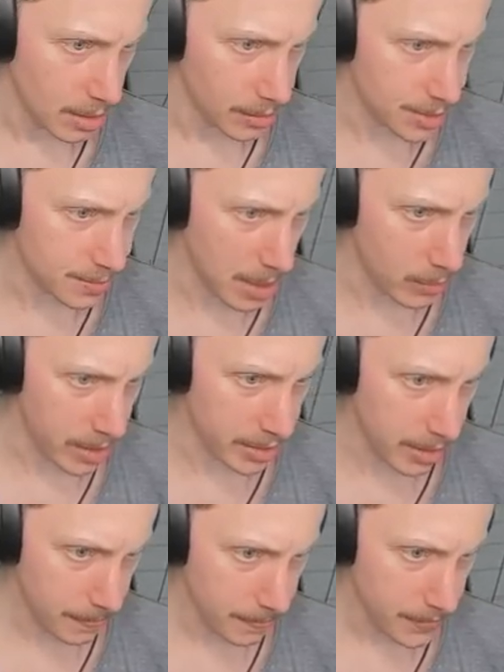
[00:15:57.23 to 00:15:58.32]
This man right
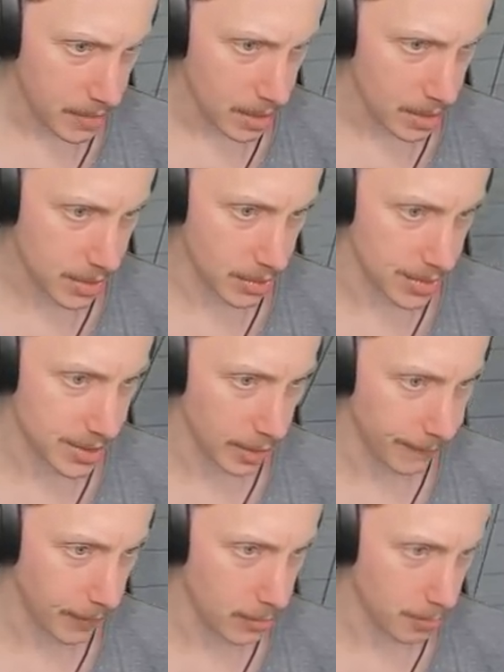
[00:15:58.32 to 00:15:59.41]
here, he's got his cell
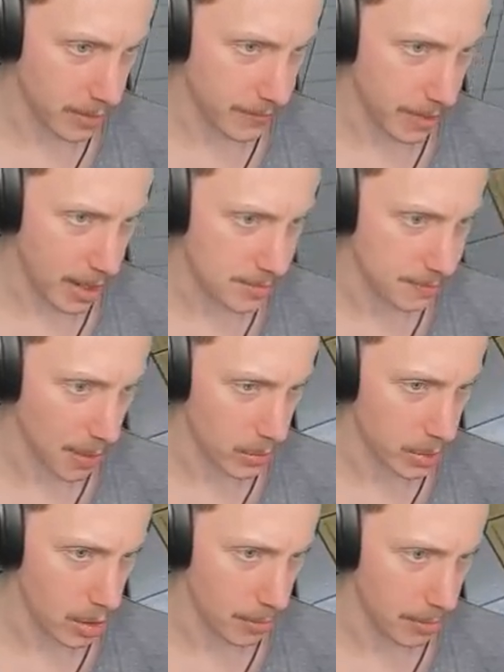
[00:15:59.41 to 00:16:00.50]
phone, briefcase,
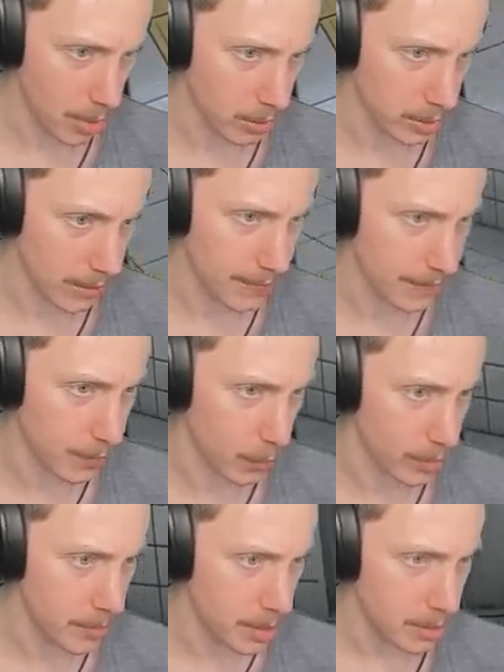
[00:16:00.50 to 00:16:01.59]
boner combo. Love that for him.